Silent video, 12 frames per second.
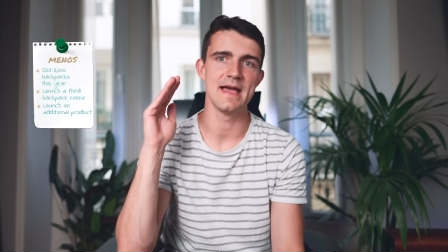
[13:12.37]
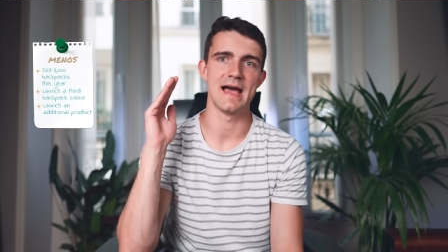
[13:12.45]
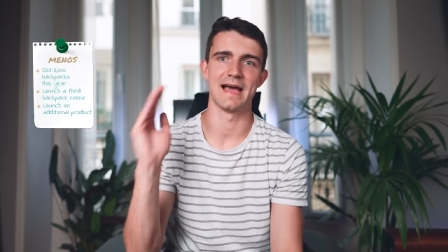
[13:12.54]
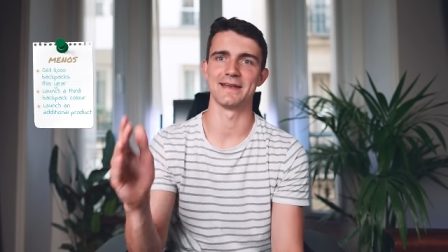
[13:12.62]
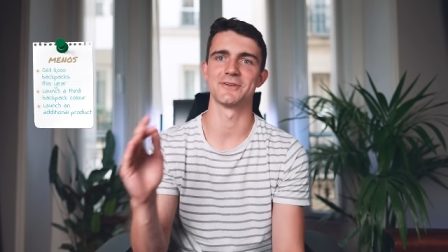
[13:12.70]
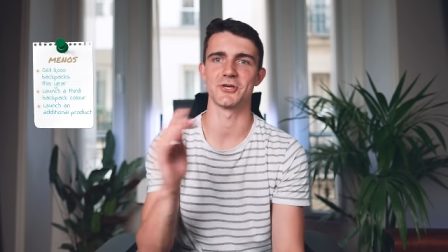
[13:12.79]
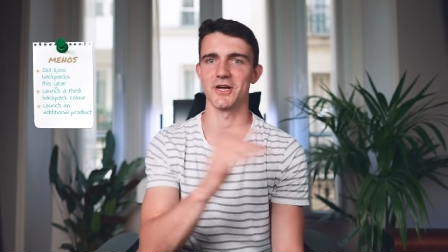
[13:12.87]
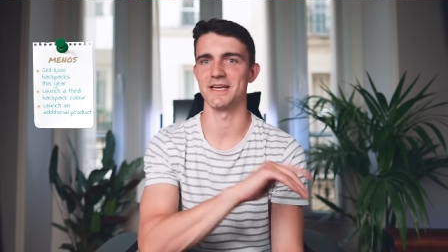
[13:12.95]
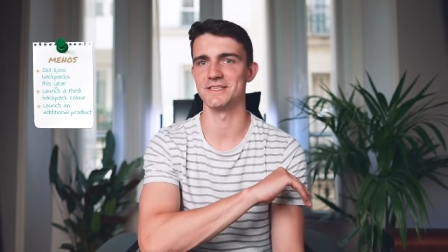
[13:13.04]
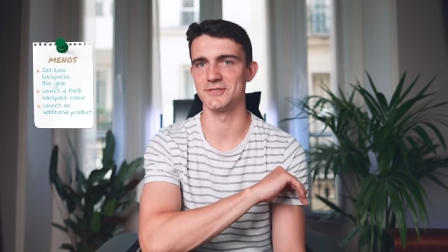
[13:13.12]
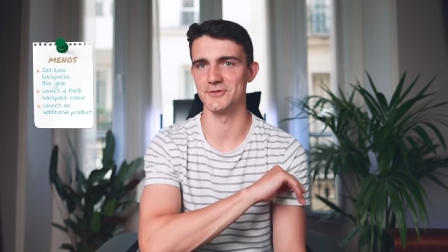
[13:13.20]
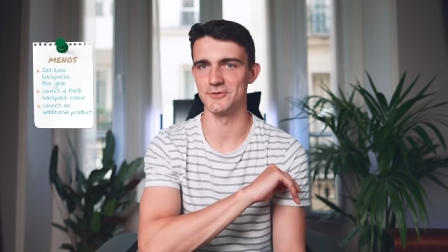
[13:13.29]
and try
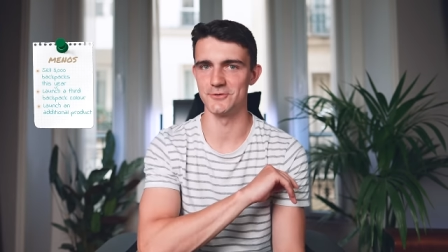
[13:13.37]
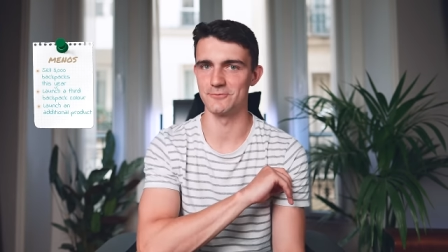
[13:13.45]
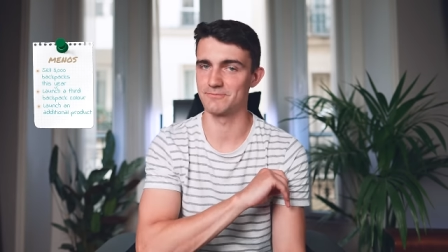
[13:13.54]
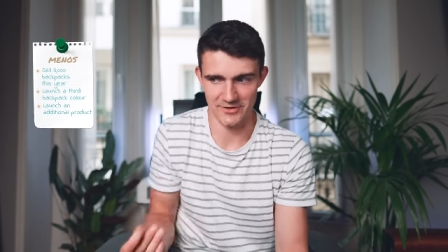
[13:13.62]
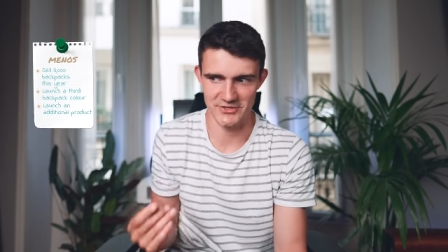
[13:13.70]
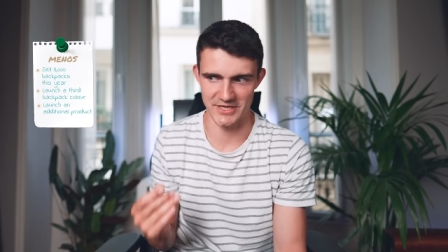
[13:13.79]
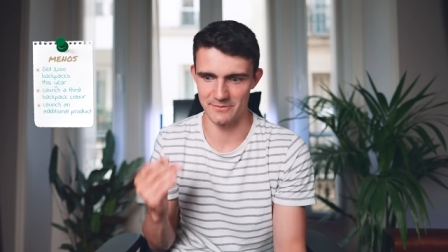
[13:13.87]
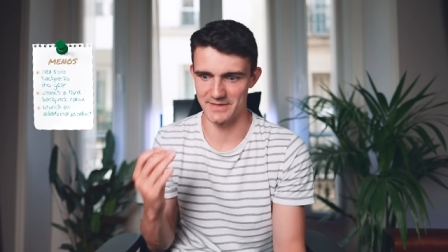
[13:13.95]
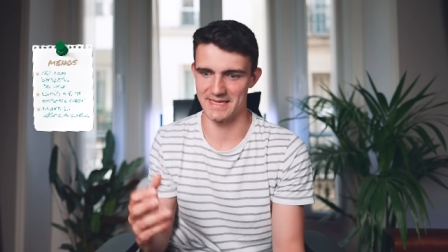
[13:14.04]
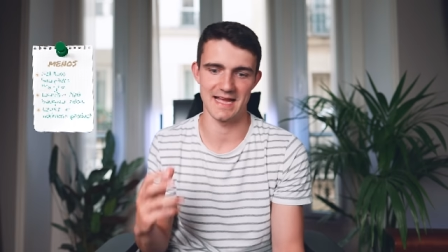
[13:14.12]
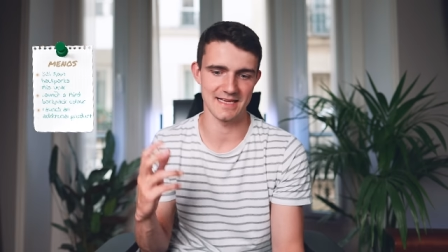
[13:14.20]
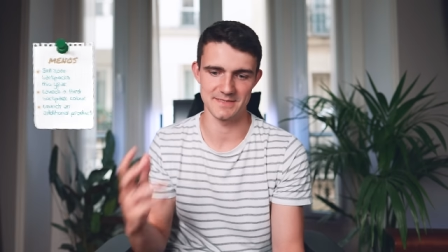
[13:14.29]
to crush it with
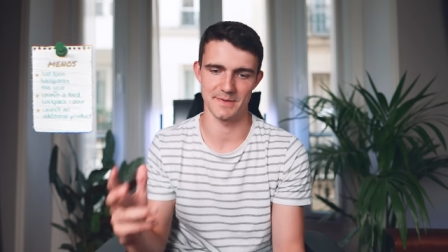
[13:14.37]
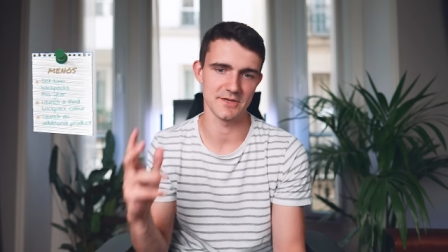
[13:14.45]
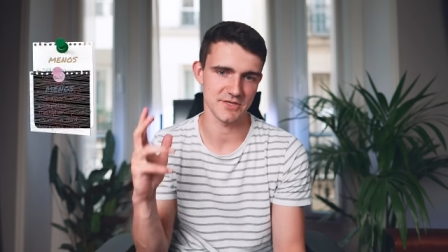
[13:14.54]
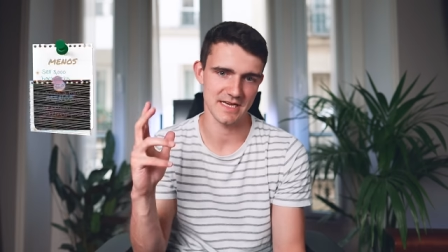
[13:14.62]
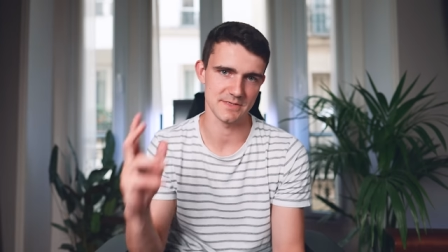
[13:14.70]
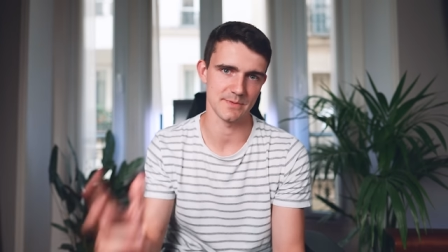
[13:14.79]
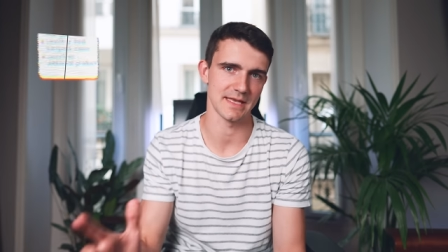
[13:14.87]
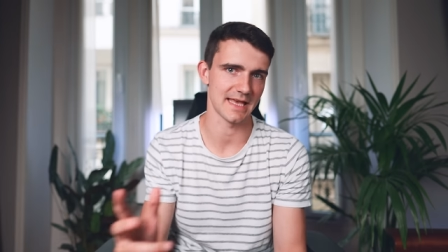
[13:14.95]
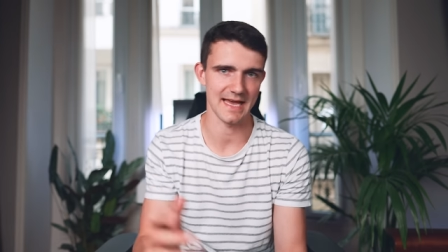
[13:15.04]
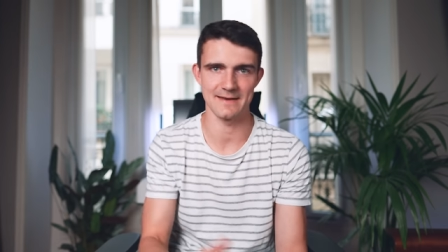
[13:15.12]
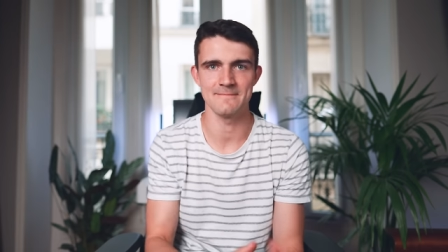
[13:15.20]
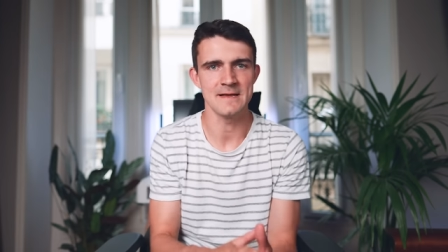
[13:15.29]
that as much as we
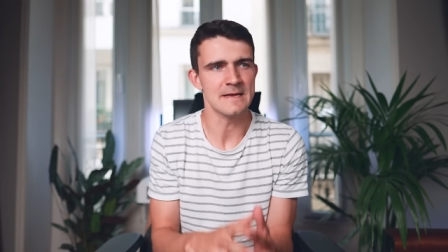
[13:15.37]
can.